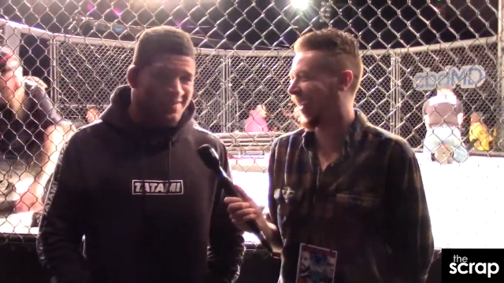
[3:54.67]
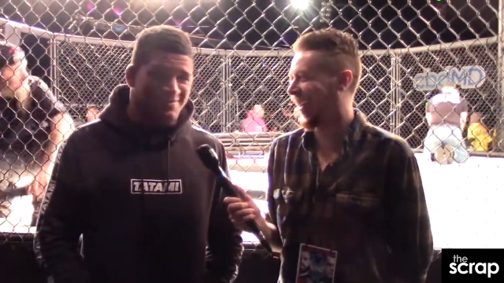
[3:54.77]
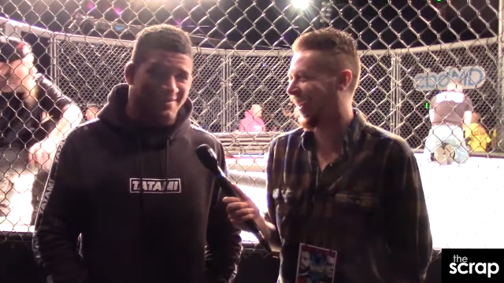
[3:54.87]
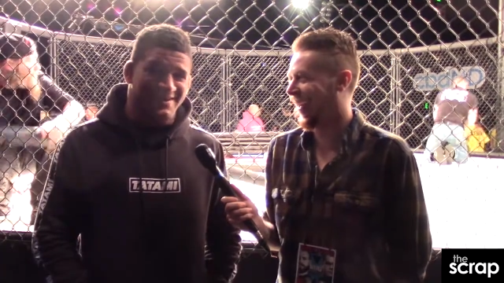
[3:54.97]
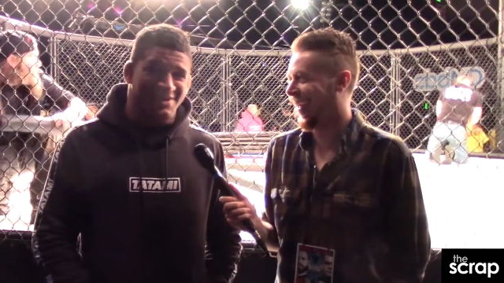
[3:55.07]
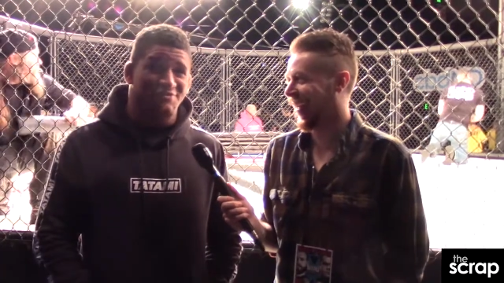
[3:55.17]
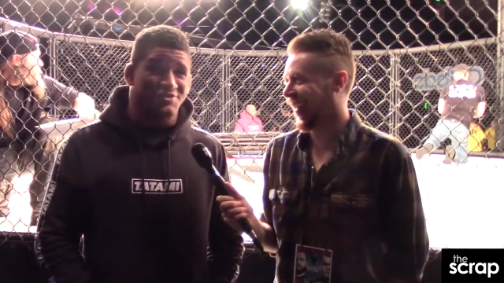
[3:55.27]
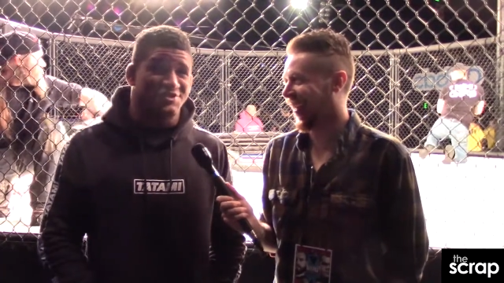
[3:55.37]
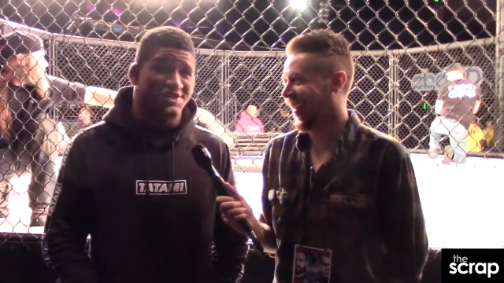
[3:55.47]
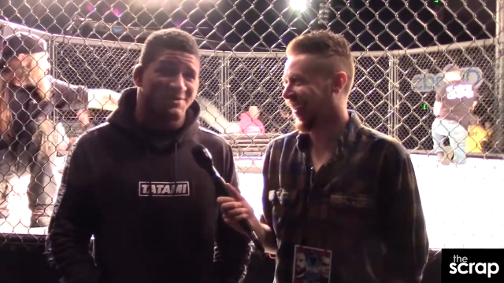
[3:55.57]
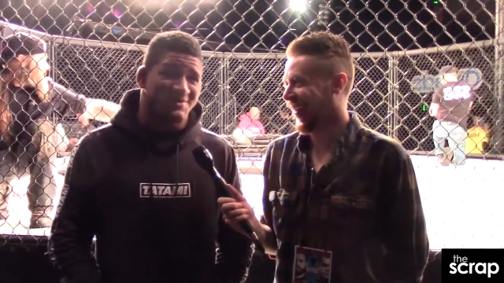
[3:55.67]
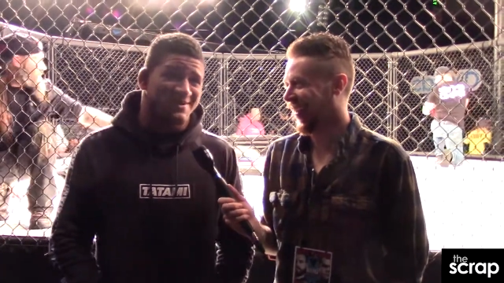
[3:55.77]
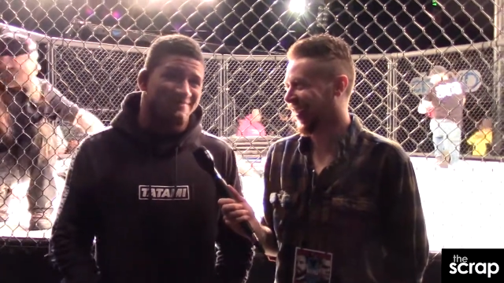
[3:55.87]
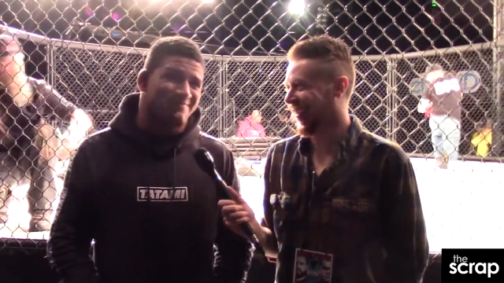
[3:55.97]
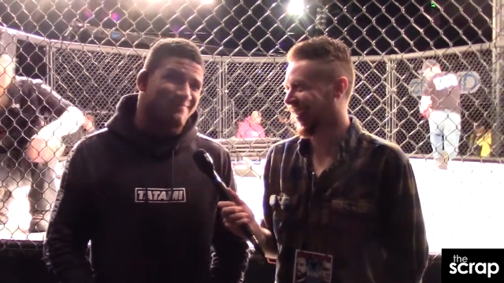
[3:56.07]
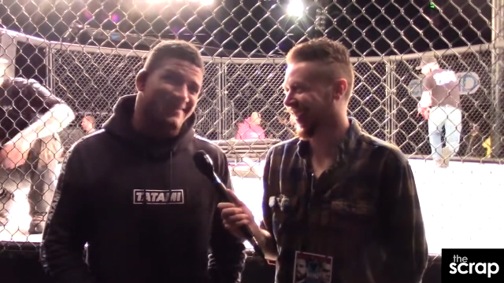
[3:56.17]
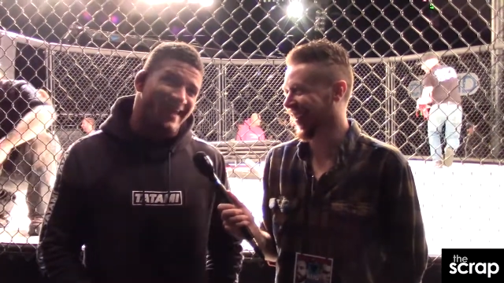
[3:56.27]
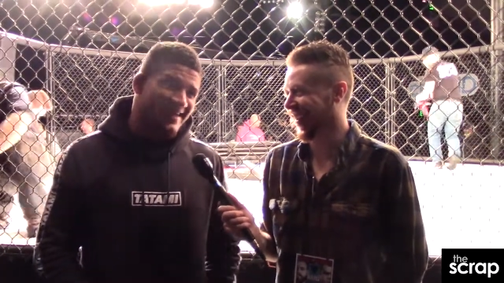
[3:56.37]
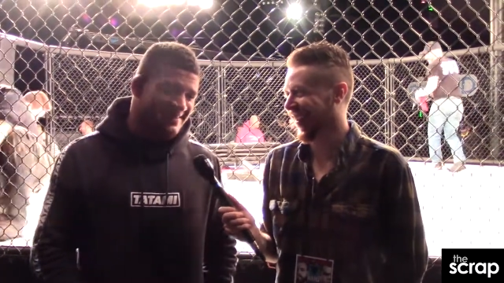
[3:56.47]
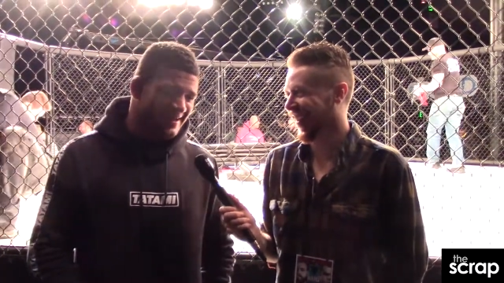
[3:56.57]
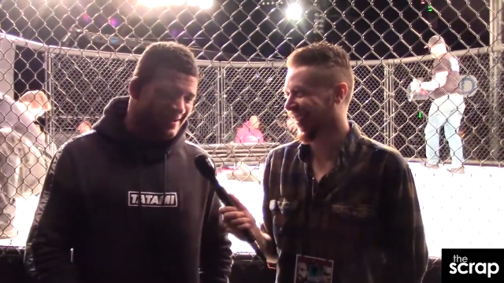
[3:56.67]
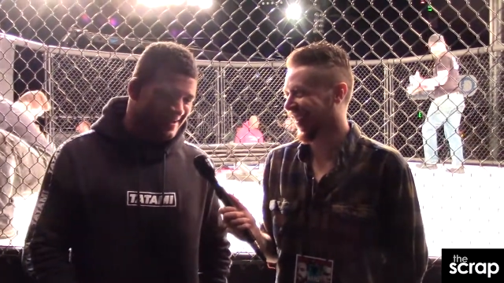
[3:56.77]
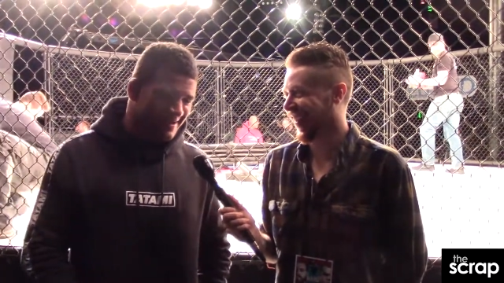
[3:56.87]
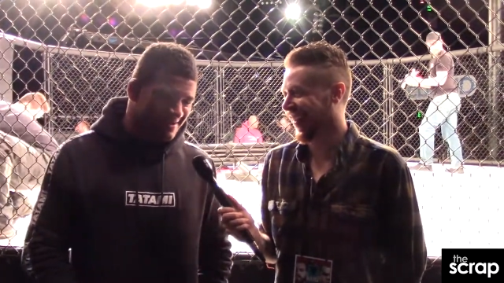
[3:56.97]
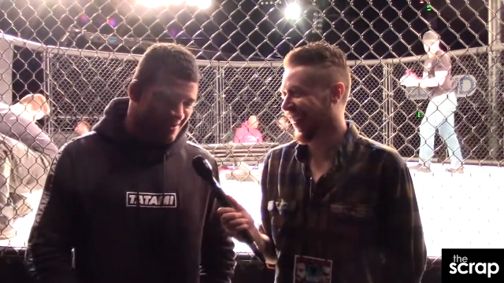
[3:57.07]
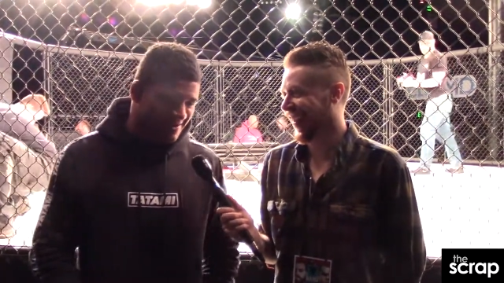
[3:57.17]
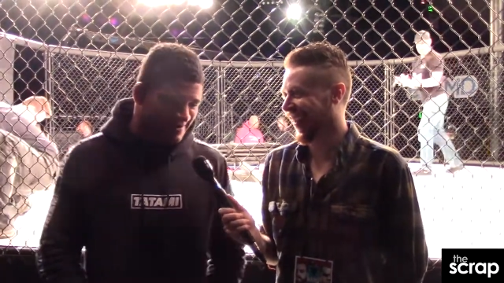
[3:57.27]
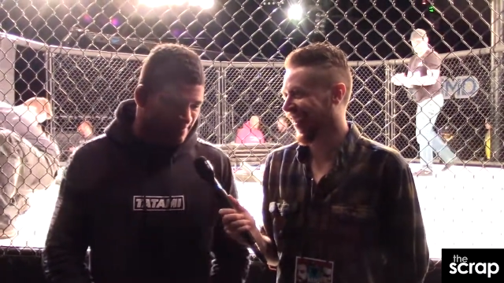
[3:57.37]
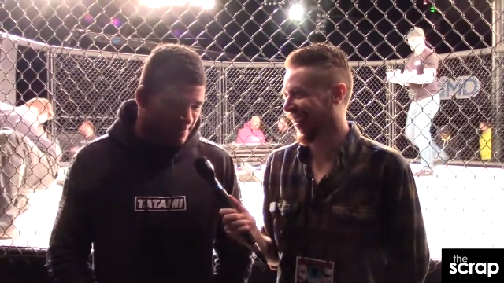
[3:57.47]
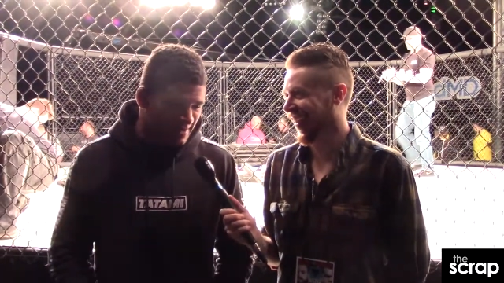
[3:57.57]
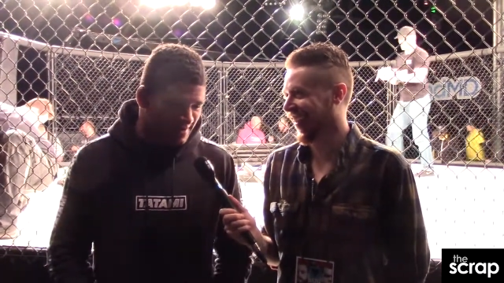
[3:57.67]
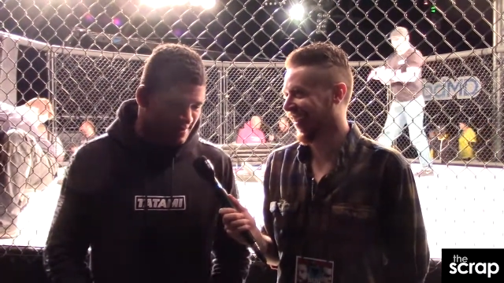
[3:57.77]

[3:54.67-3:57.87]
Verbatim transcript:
Speaker 1: right now, for sure, I want to get that early, but